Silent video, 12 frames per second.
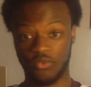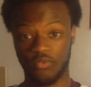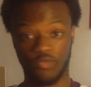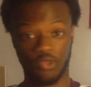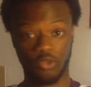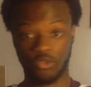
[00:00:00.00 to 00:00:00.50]

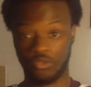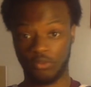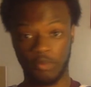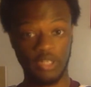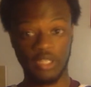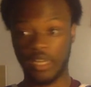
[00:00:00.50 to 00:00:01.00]
for those who've
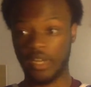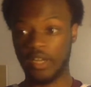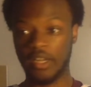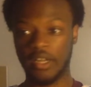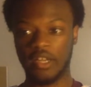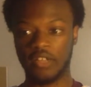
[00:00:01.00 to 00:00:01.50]
been there,
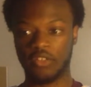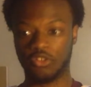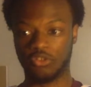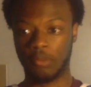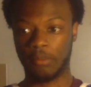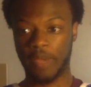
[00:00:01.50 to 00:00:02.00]
those
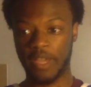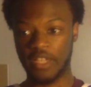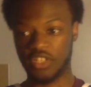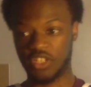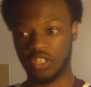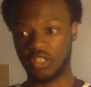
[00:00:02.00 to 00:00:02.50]
who've been
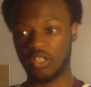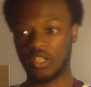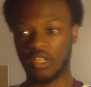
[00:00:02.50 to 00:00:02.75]
patient.